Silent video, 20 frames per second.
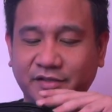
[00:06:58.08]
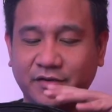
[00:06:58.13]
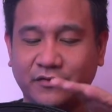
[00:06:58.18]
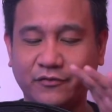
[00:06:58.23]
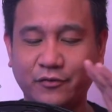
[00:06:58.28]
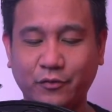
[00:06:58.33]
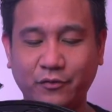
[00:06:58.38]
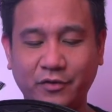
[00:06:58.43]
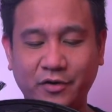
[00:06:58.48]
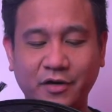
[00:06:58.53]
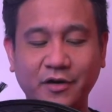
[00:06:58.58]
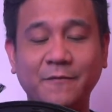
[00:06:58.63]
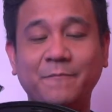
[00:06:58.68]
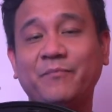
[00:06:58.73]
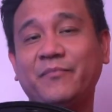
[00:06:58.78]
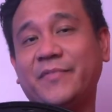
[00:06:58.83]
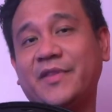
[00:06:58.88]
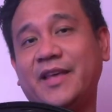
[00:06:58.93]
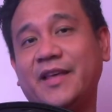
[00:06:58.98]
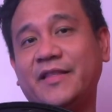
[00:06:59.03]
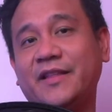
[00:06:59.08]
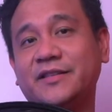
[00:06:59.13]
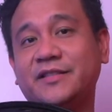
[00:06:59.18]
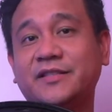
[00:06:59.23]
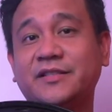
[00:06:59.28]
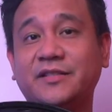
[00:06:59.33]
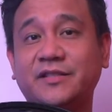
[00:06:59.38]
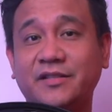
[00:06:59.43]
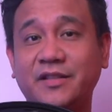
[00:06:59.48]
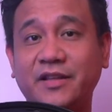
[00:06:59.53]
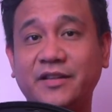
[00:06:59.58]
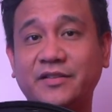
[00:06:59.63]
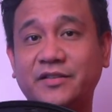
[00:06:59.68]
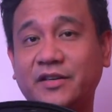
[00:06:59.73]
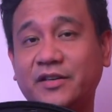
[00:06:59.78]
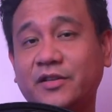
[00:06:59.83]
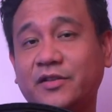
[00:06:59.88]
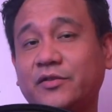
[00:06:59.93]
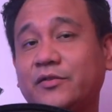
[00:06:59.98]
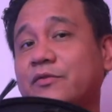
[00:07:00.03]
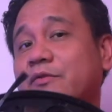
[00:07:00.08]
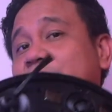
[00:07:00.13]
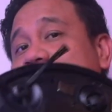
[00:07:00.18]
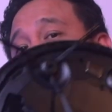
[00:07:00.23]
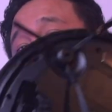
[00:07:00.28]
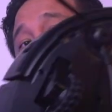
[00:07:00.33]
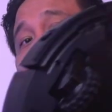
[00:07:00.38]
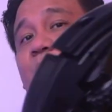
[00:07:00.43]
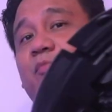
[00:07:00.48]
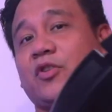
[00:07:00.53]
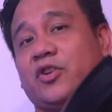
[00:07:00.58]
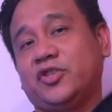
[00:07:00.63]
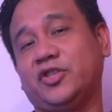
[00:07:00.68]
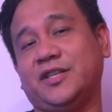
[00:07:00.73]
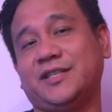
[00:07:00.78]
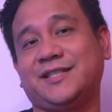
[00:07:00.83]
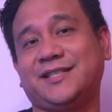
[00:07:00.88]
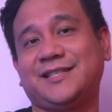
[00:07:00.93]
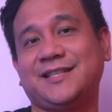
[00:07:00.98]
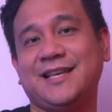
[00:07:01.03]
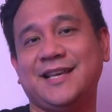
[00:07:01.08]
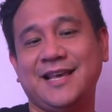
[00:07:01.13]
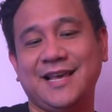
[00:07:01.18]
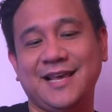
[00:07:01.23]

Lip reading: the roller, and these are the 2 side brushes.